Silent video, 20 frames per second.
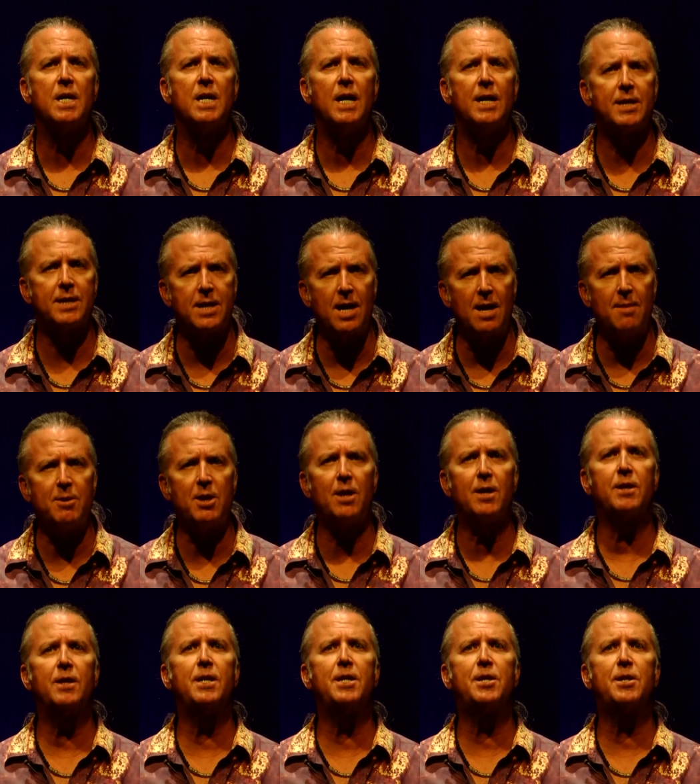It's time to
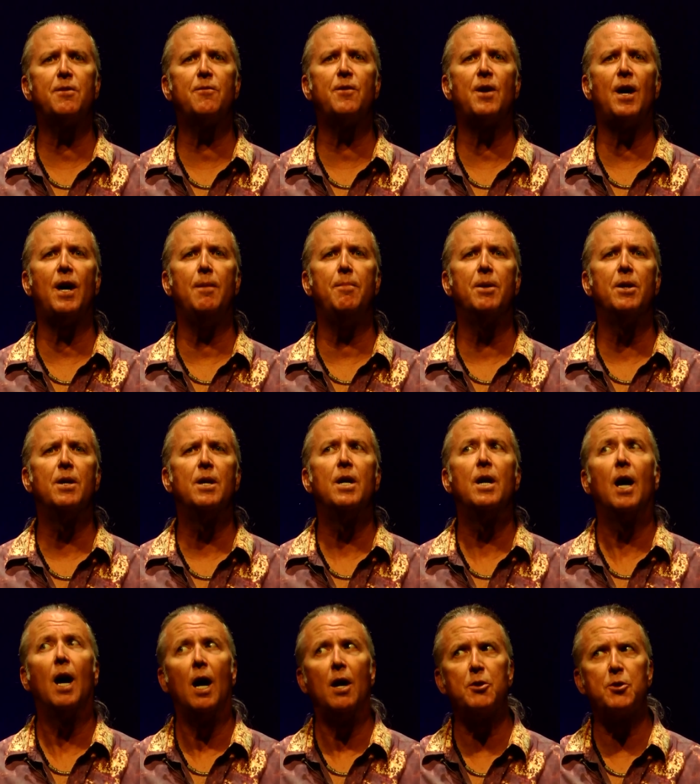unleash the vibe.
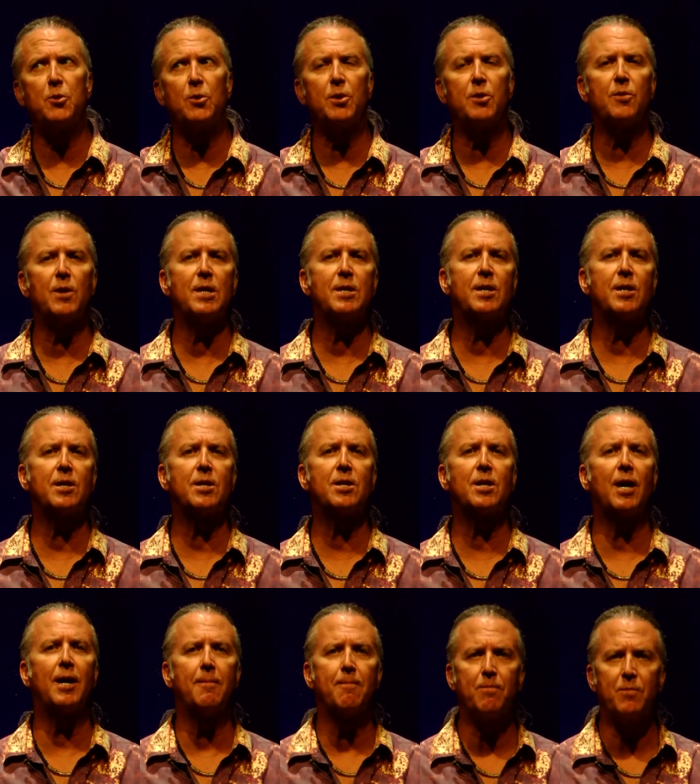Enjoy the rest of the
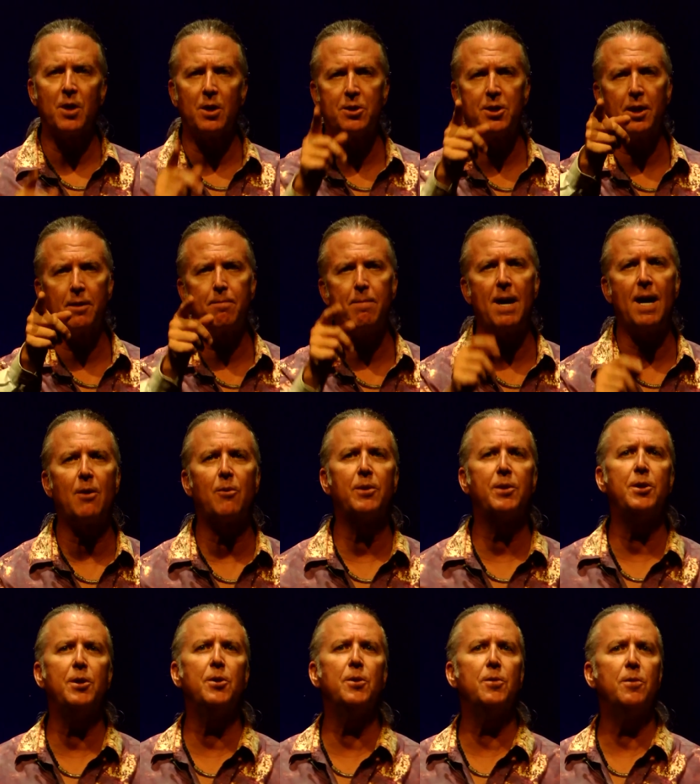site. I'll check back
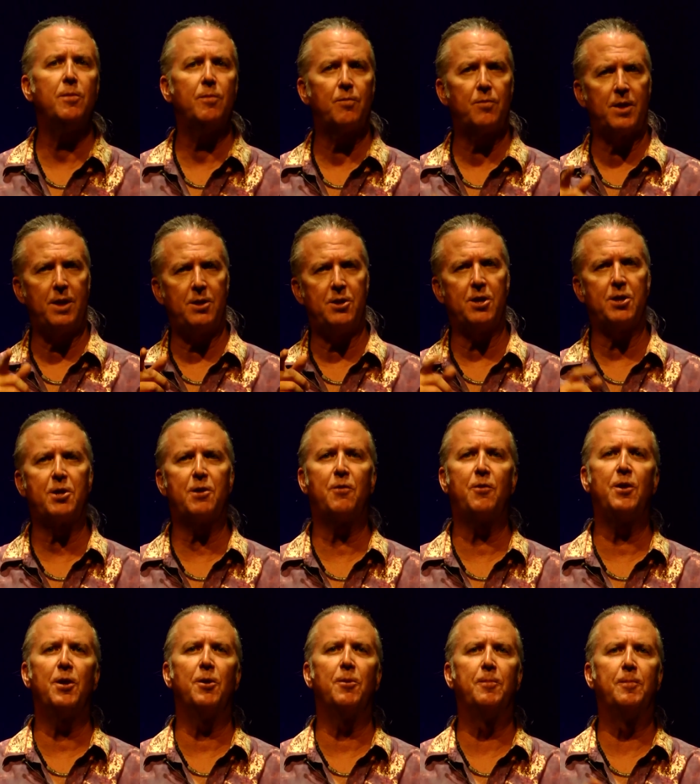with you in just a
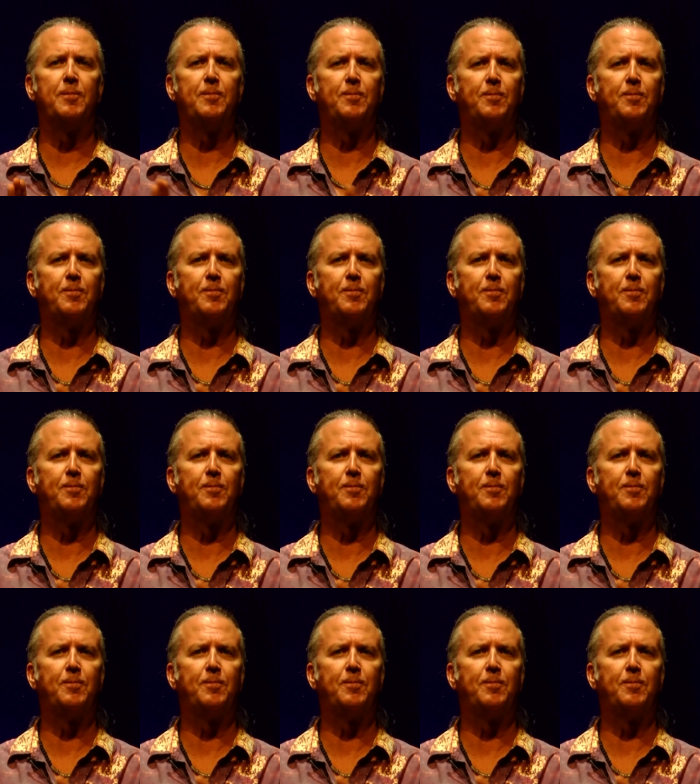few.